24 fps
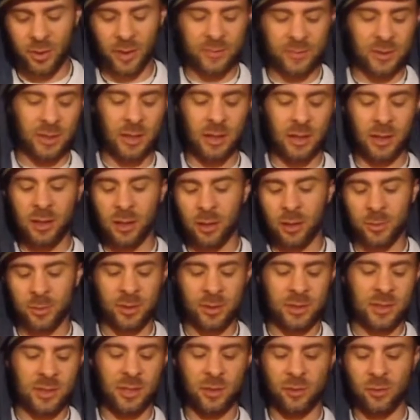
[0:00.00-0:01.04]
You have to kind of
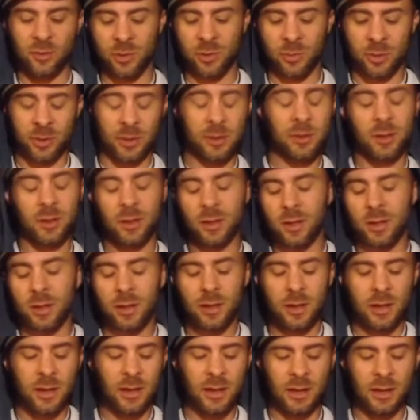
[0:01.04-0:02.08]
come to this agreement
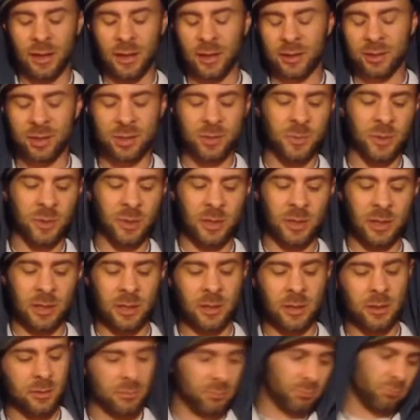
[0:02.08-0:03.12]
and not just be
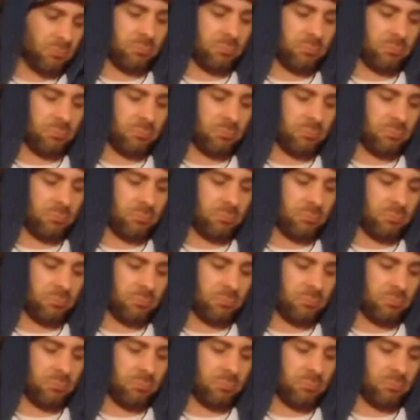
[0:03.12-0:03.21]
like,